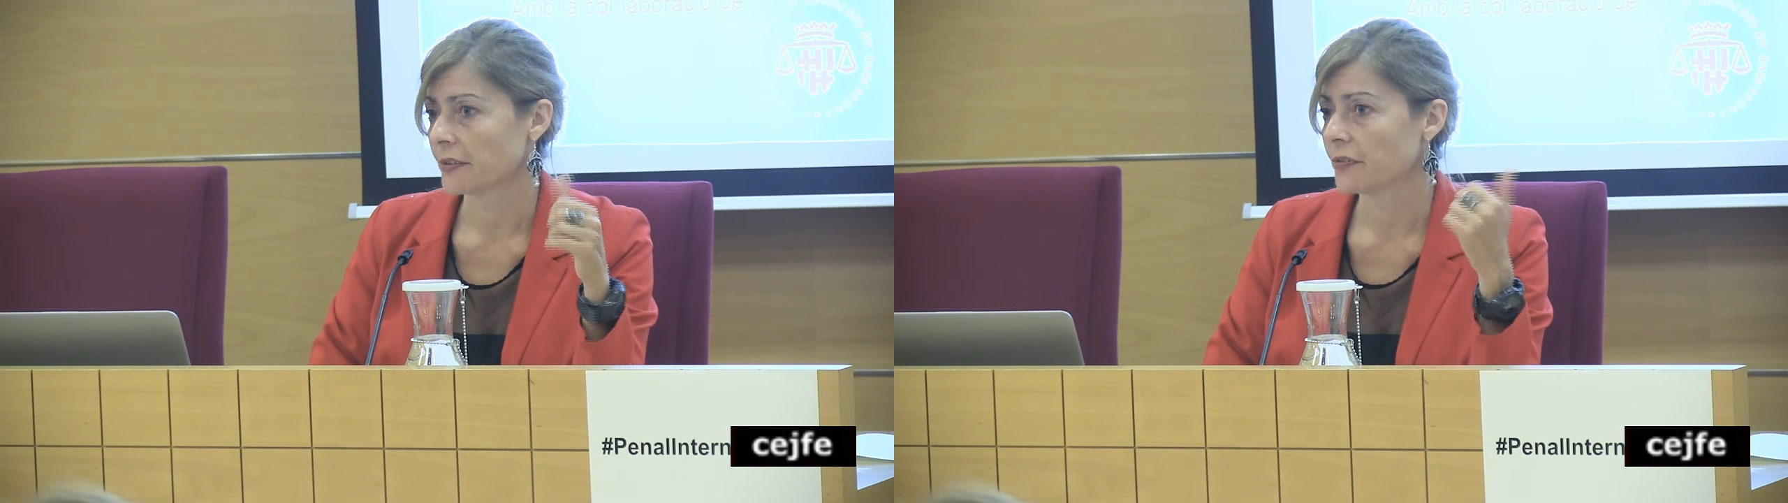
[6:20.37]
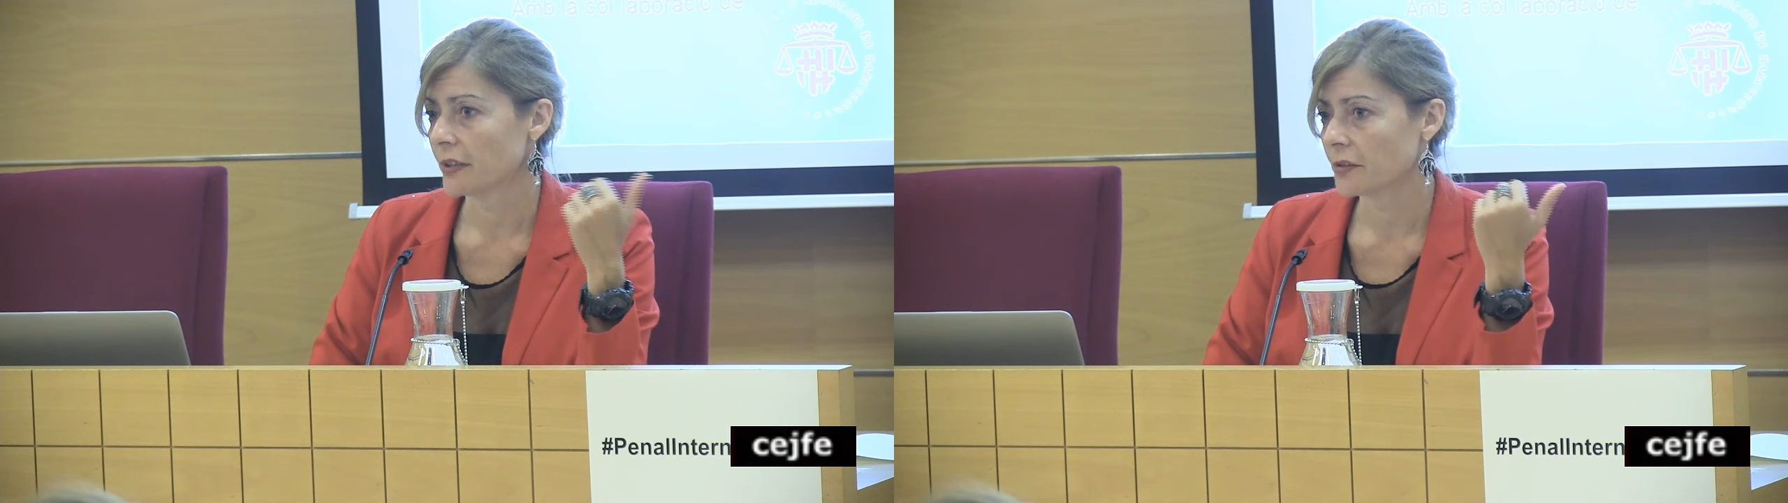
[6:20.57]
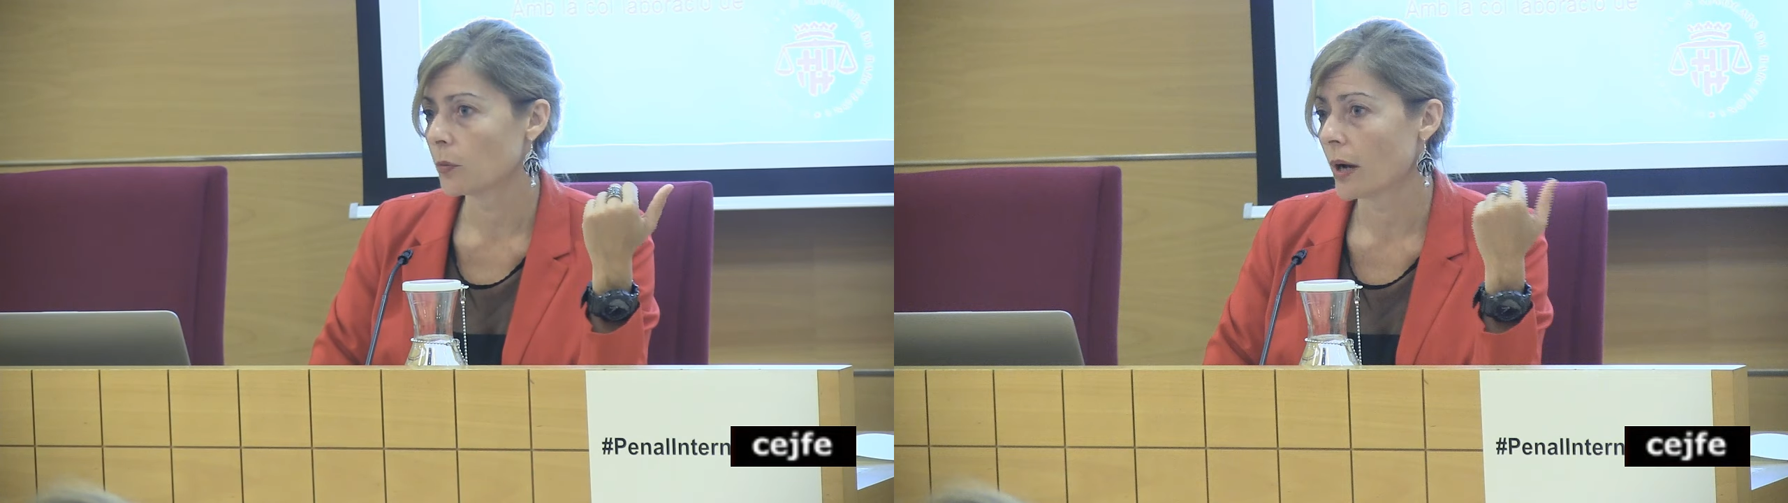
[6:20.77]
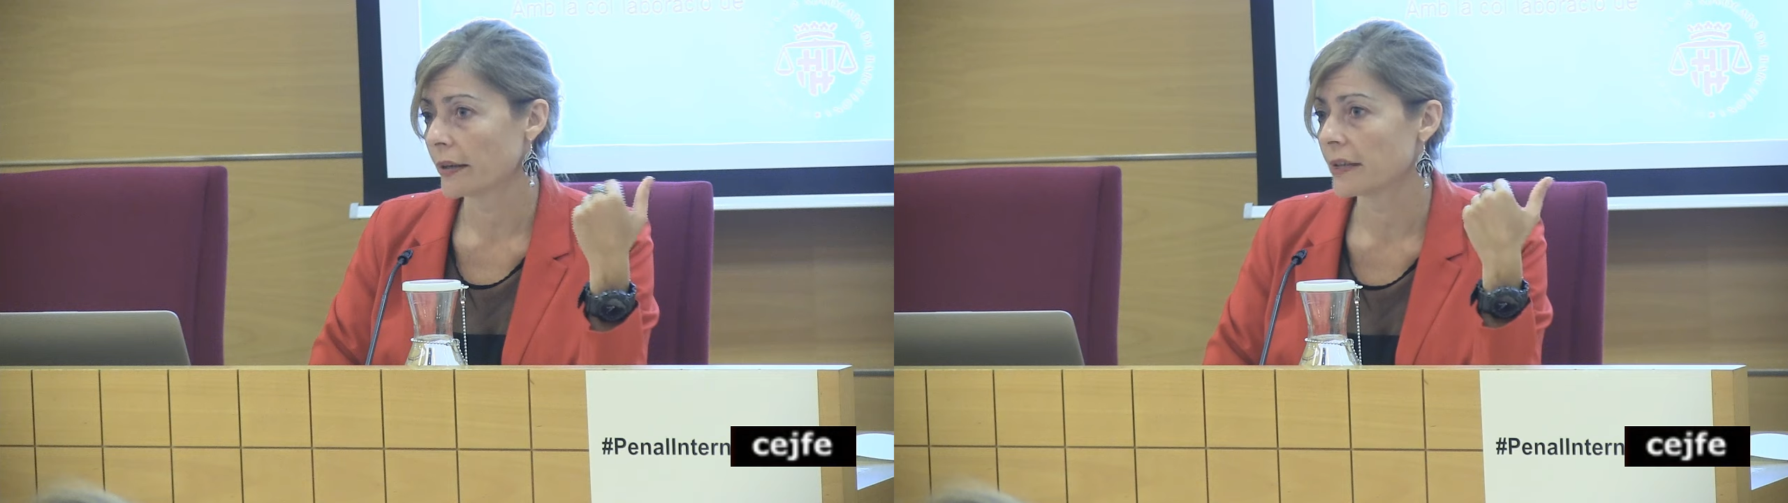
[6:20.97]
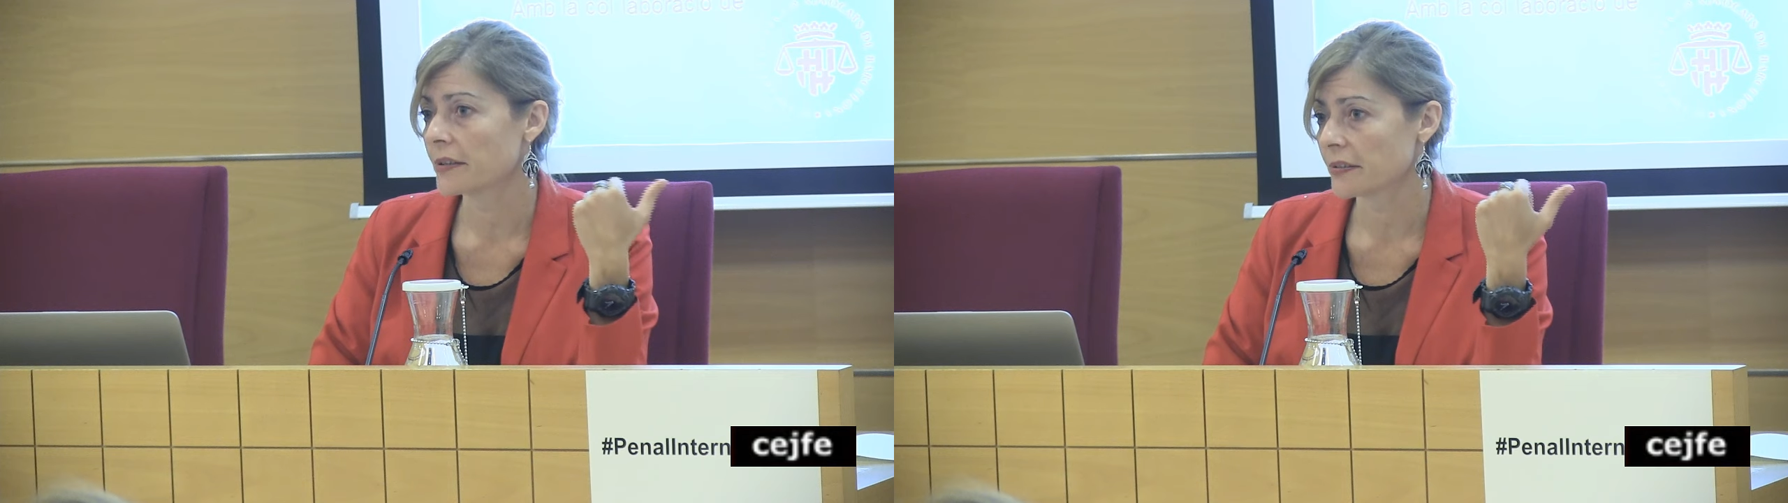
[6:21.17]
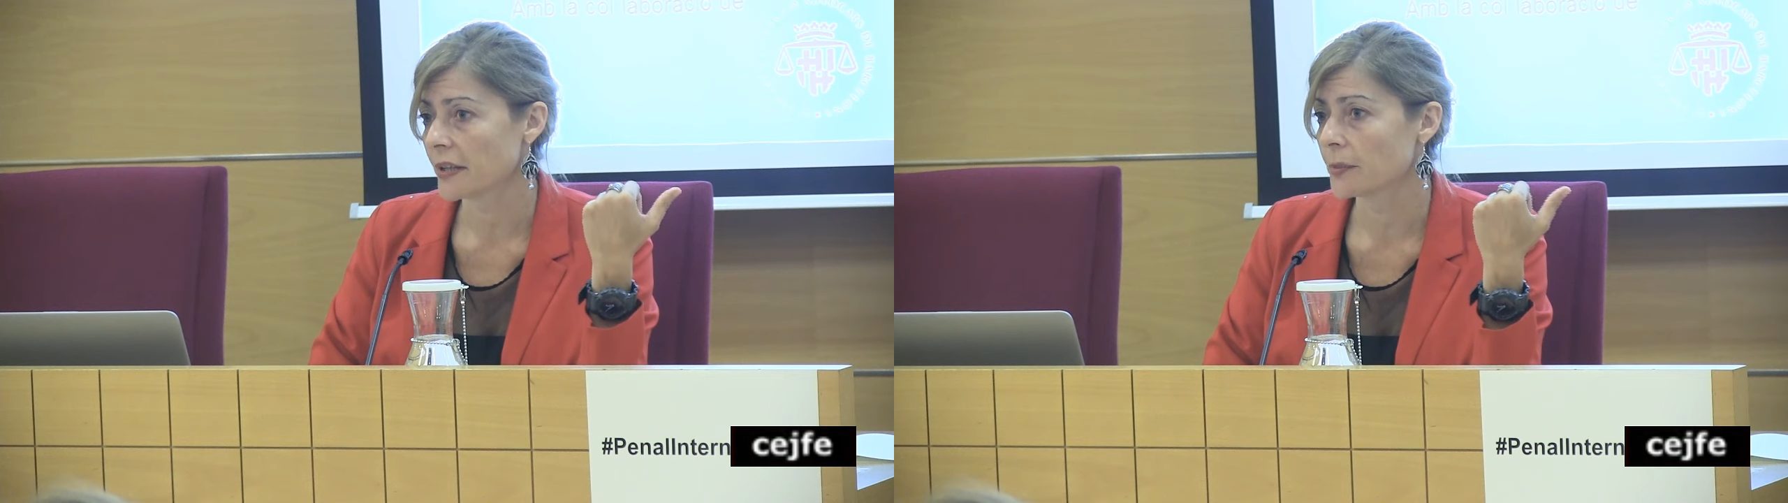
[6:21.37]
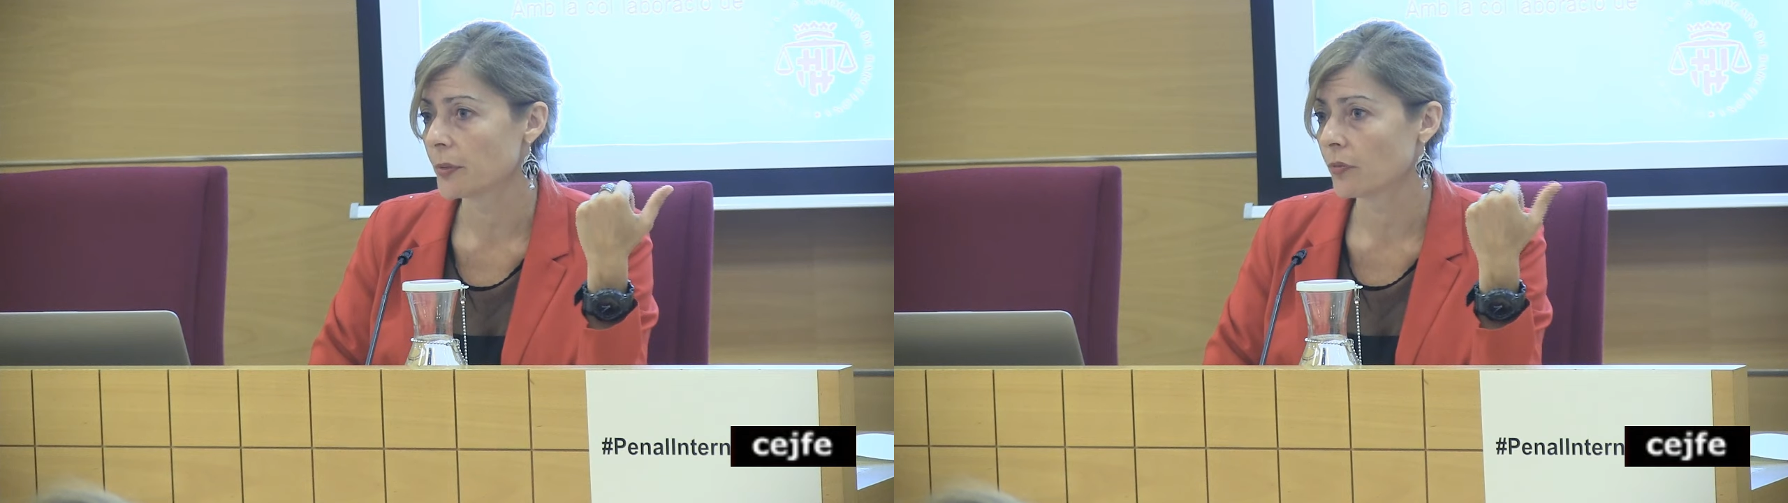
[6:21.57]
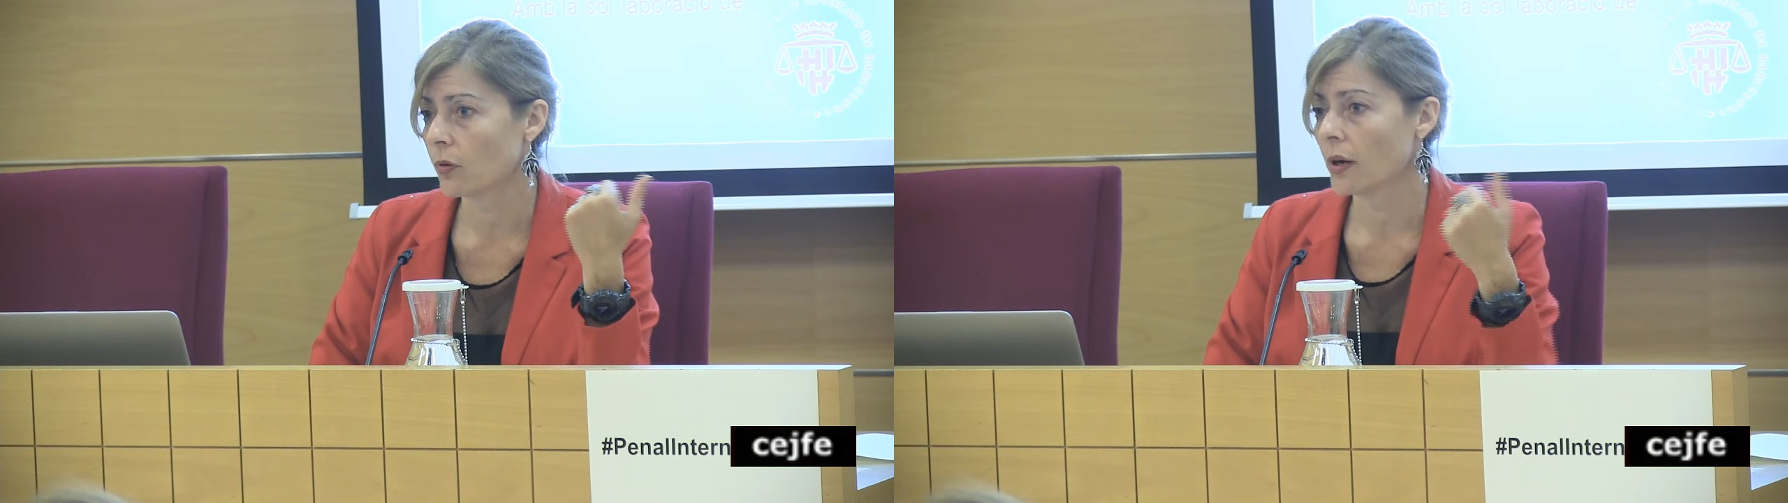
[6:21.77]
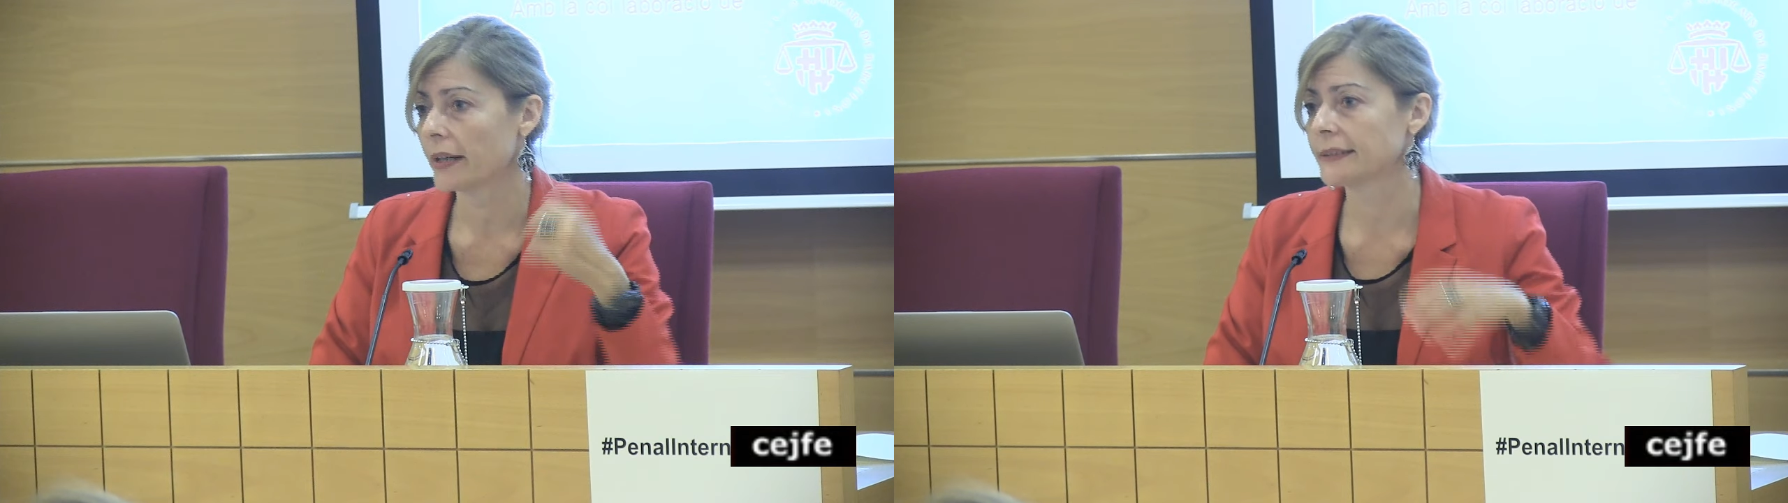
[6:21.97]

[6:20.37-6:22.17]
The first one, as I said before,